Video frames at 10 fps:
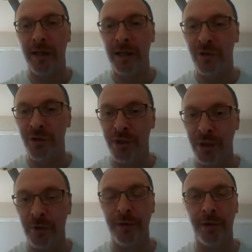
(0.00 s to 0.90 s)

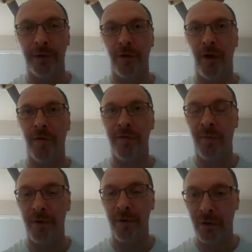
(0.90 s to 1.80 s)
interior of the
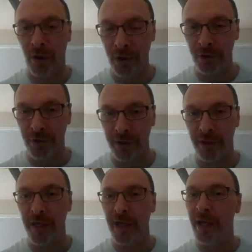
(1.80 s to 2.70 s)
mitochondria.
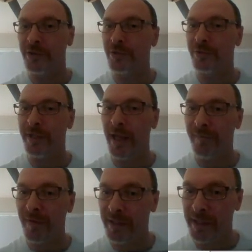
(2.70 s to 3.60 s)
And so it's the
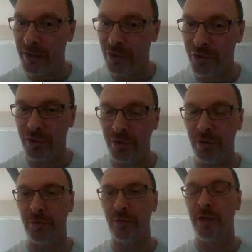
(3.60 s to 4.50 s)

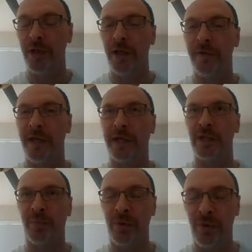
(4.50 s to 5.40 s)
FADH2 that
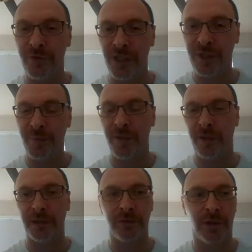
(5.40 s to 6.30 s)
gets processed by the
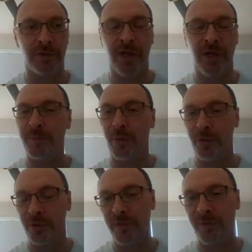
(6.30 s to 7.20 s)
electron
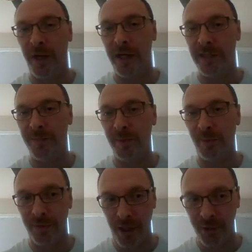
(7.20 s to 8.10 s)
transport chain for ATP
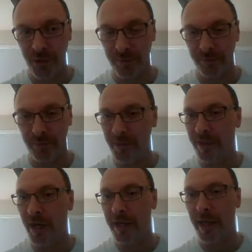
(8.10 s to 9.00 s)
production,
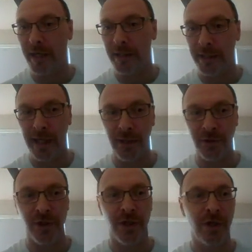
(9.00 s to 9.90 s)
not
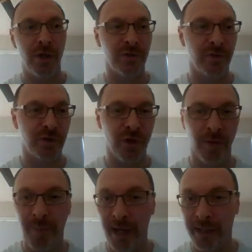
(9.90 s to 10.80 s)
NADH. So you
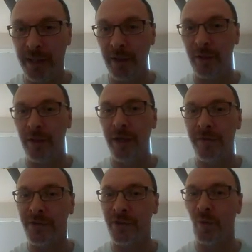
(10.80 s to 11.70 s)
jump back here,
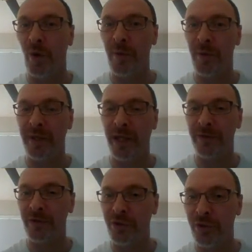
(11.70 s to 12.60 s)
this is why we
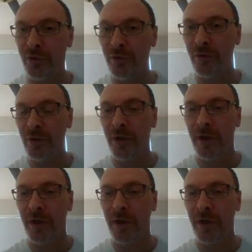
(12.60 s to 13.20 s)
get 2